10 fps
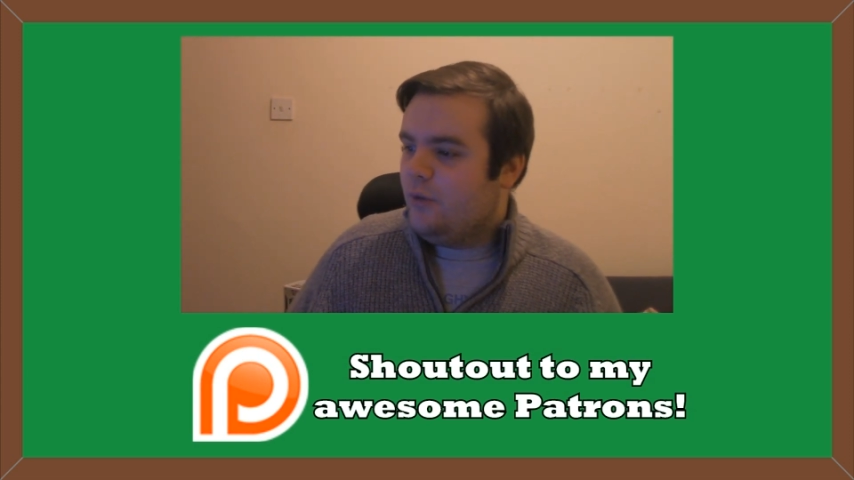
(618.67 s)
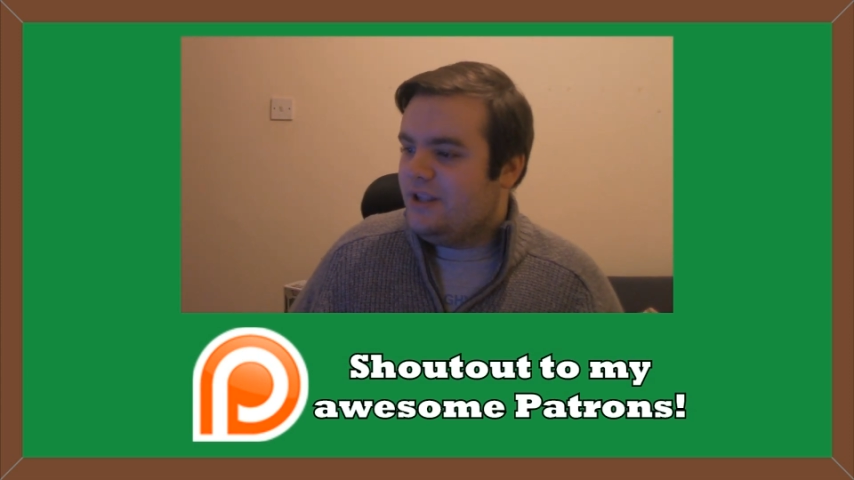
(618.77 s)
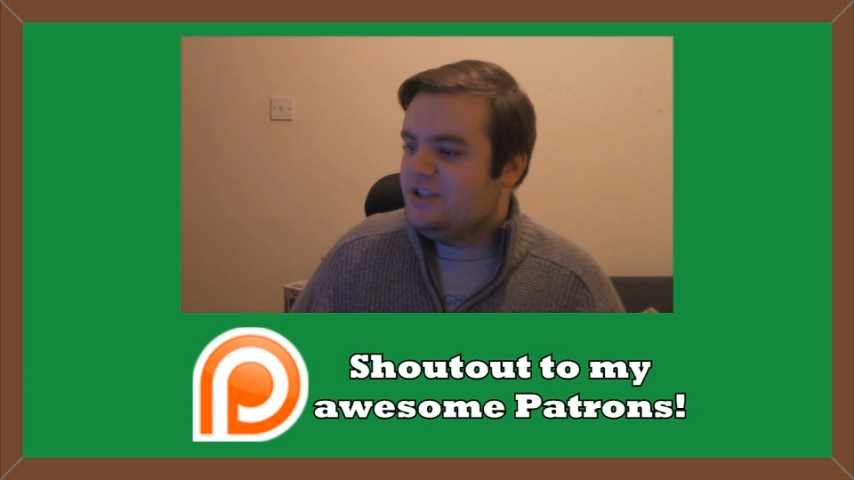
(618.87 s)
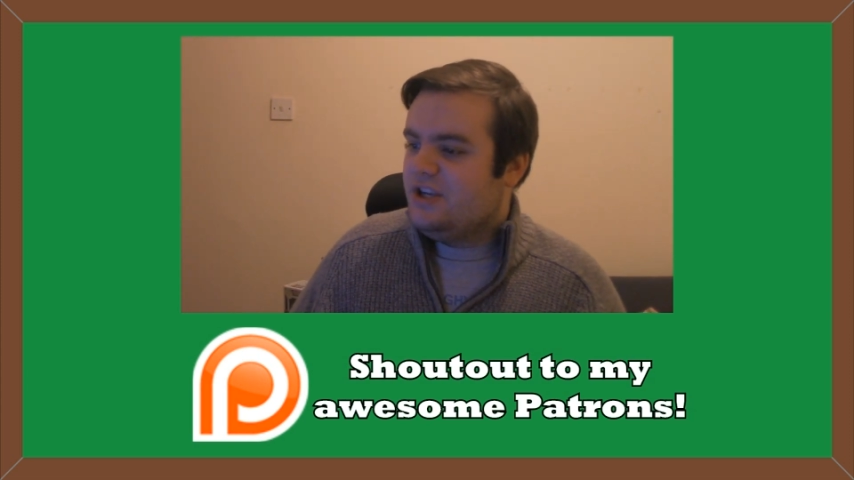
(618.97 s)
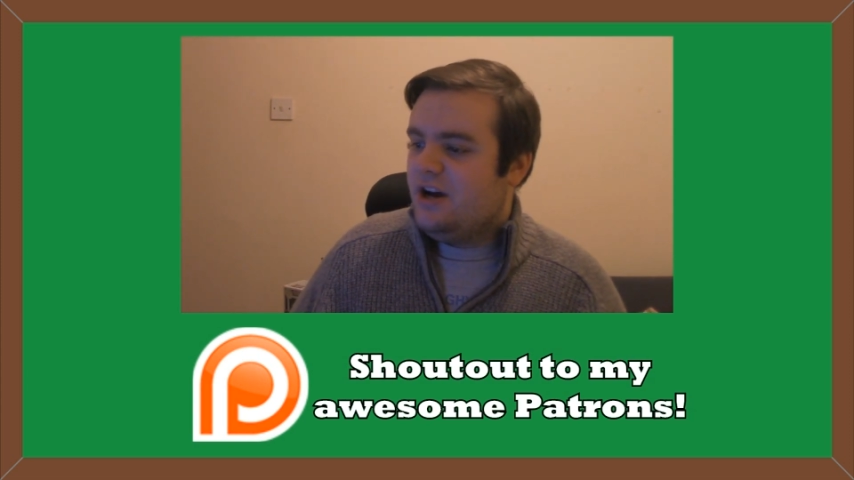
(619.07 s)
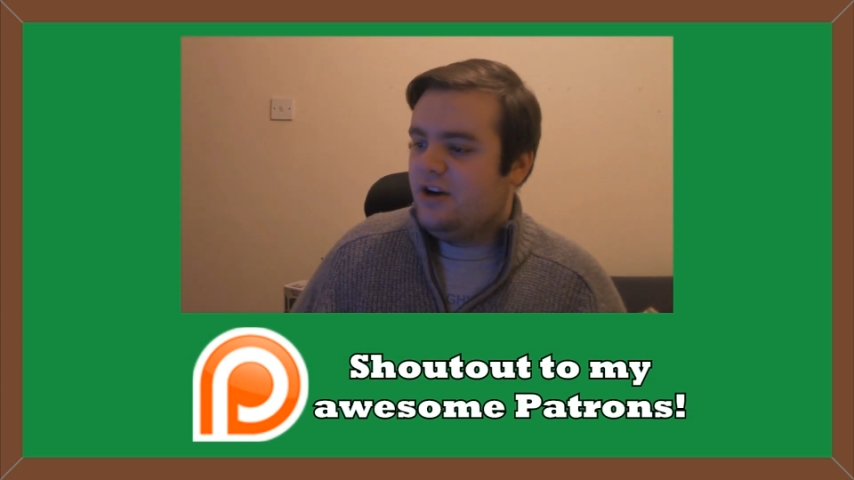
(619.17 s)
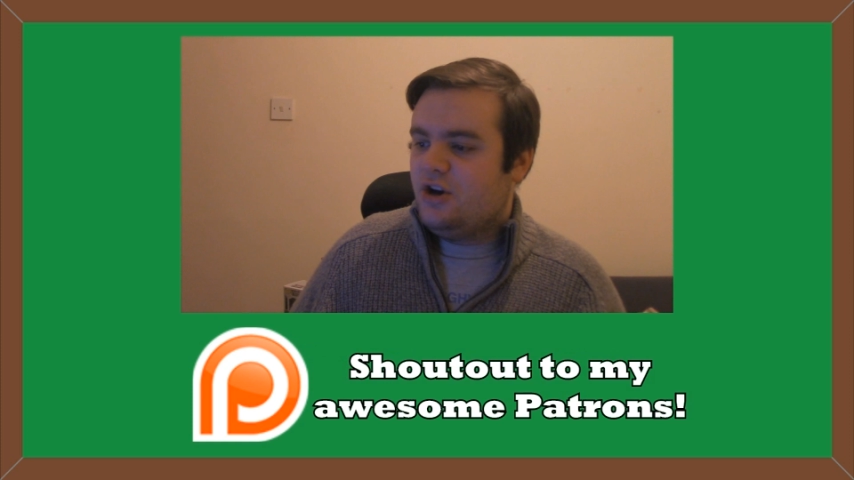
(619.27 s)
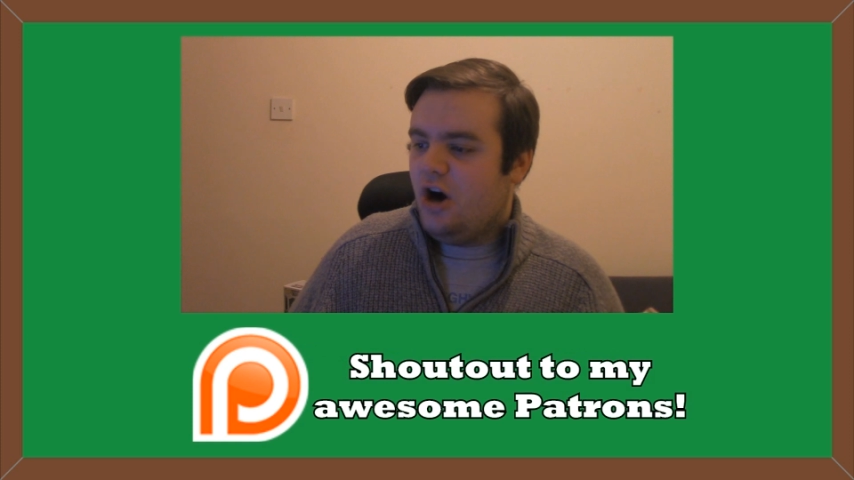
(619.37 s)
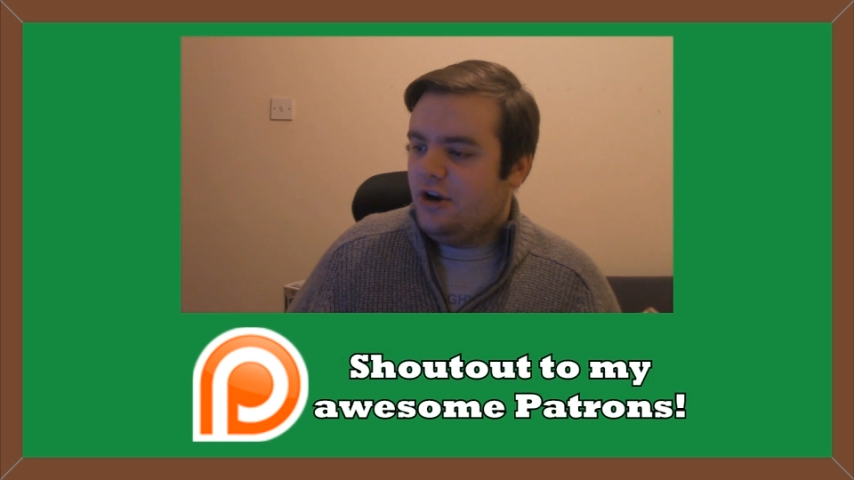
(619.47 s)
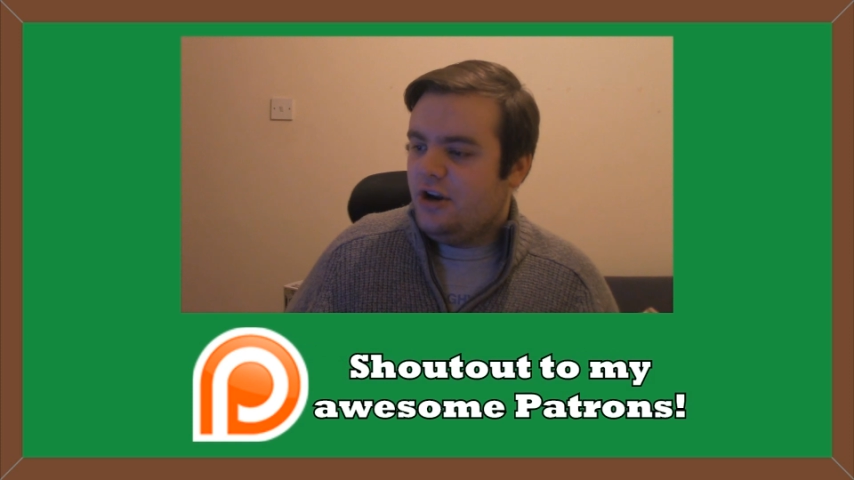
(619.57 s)
Winter,
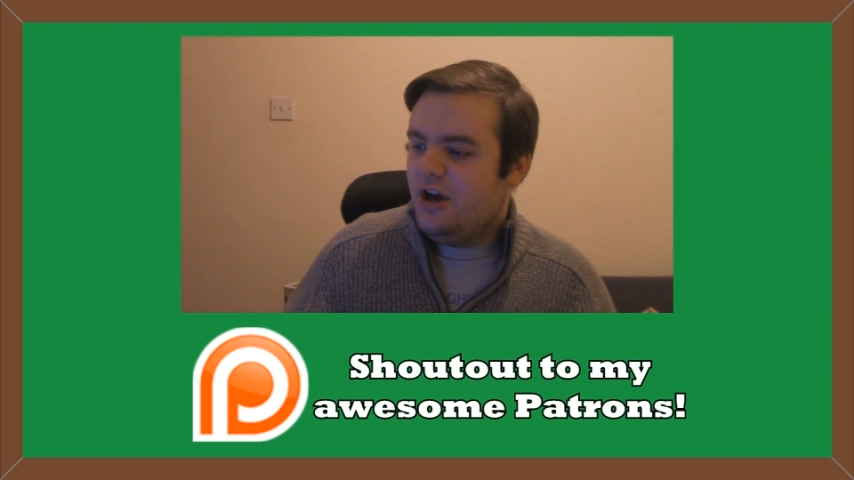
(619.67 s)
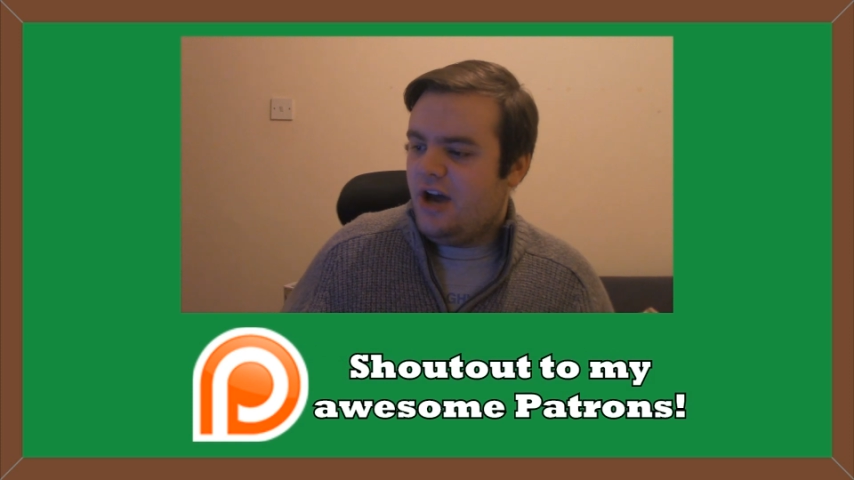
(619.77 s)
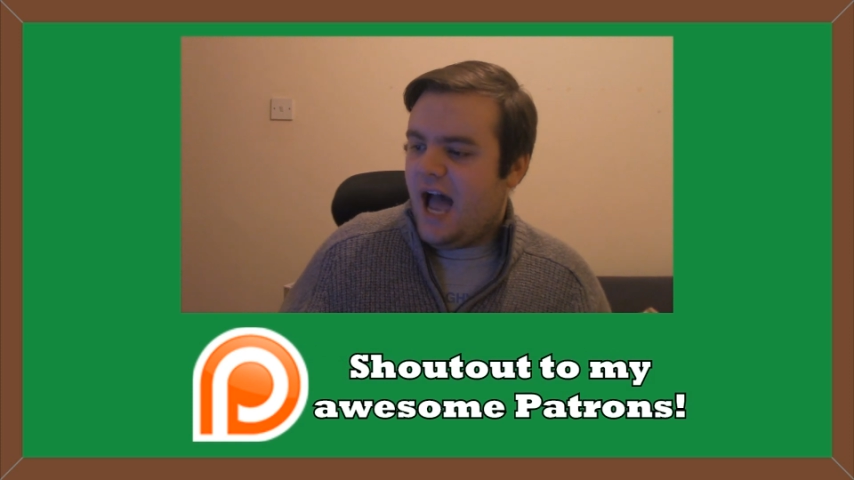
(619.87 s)
Connor,